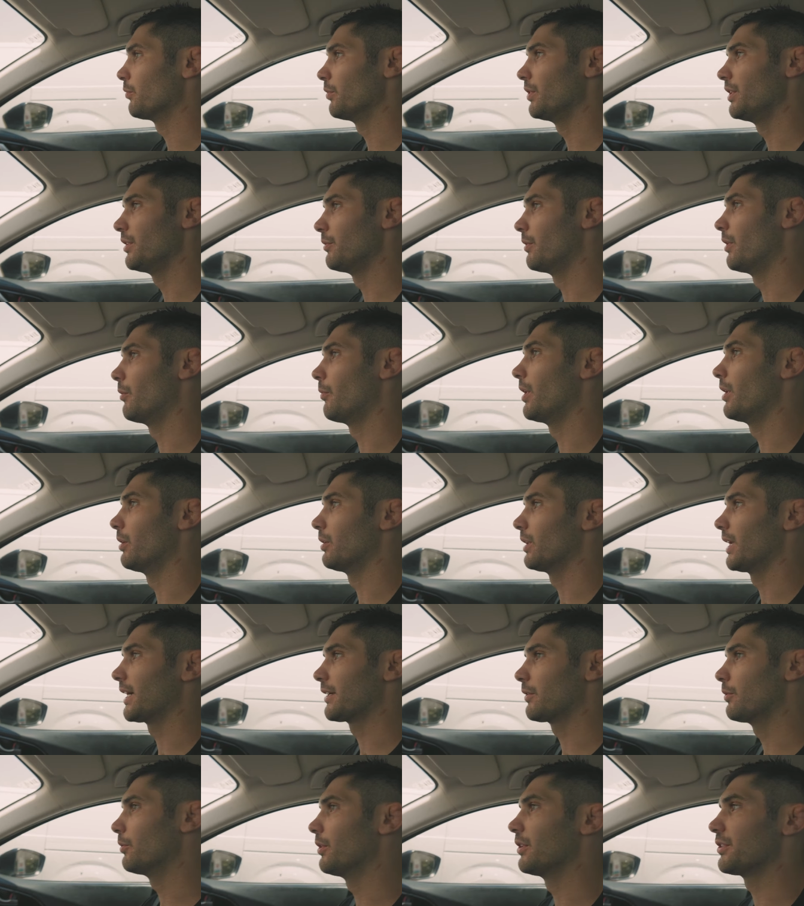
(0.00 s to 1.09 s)
Really went well,
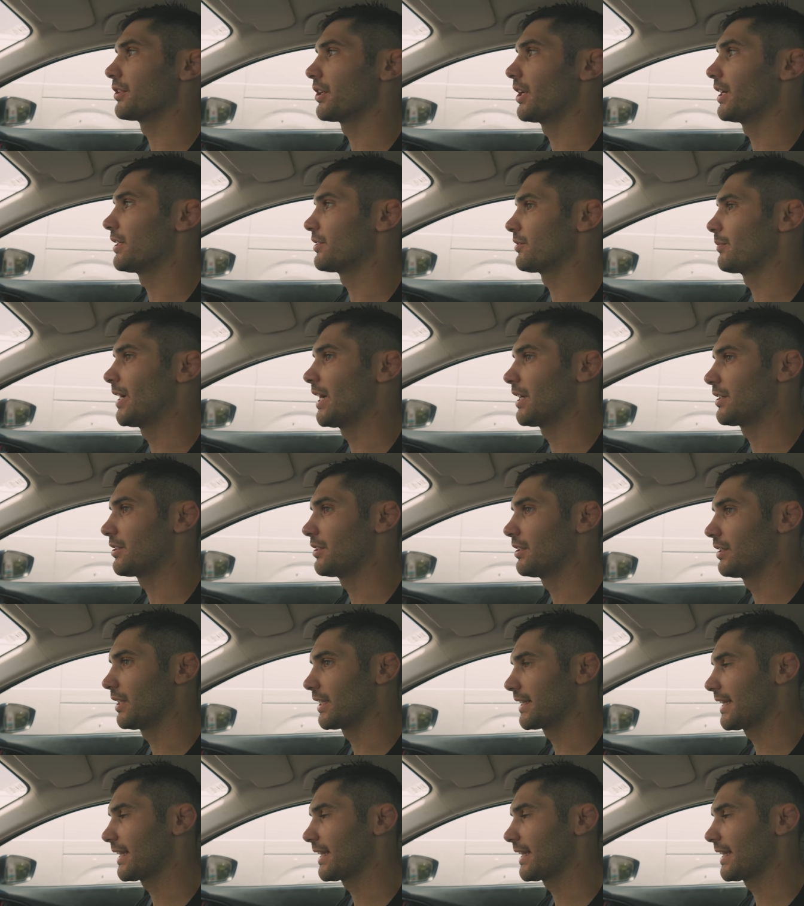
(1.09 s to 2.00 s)
like all those guys smashed it.